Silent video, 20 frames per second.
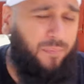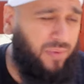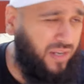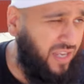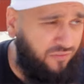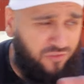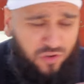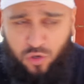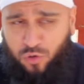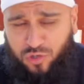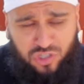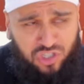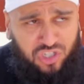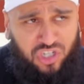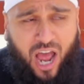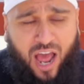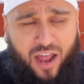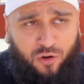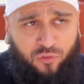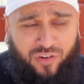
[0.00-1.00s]
I'm going to give you a
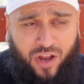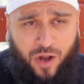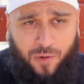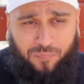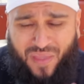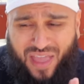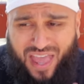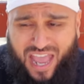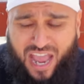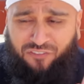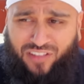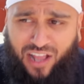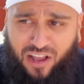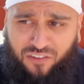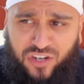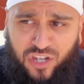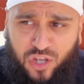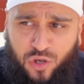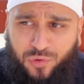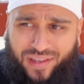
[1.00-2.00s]
shot over here. If that
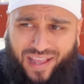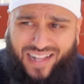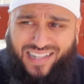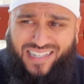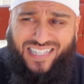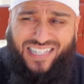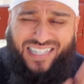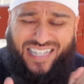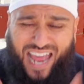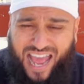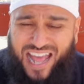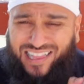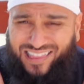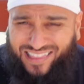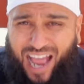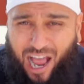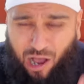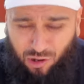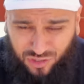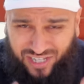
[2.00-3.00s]
video gets
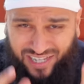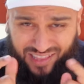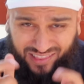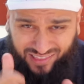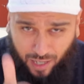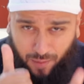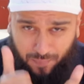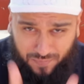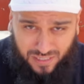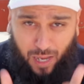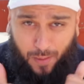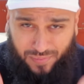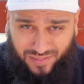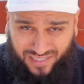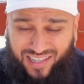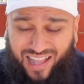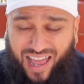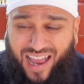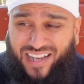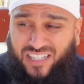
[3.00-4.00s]
10,000 thumbs ups,
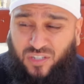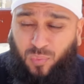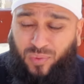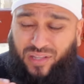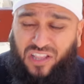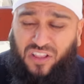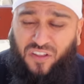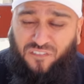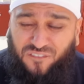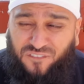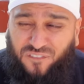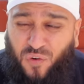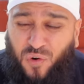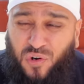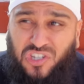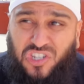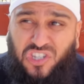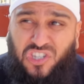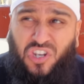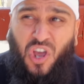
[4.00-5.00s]
likes within the
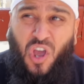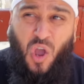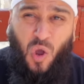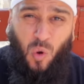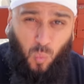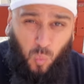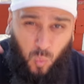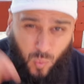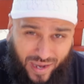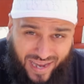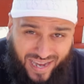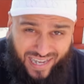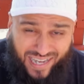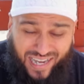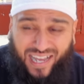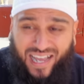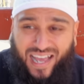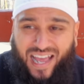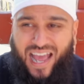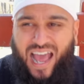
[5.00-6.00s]
first
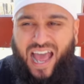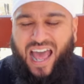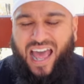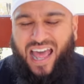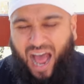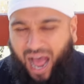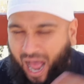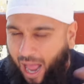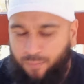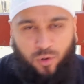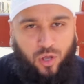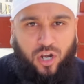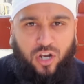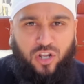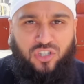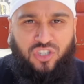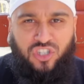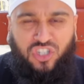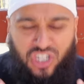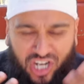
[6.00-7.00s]
week, I'm
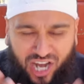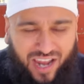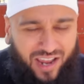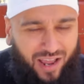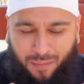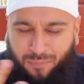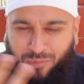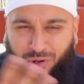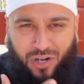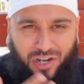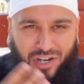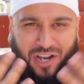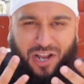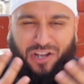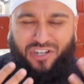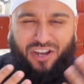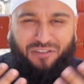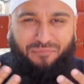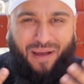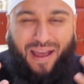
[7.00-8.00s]
gonna shave, I'm gonna not
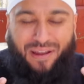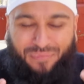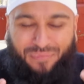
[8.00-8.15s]
shave my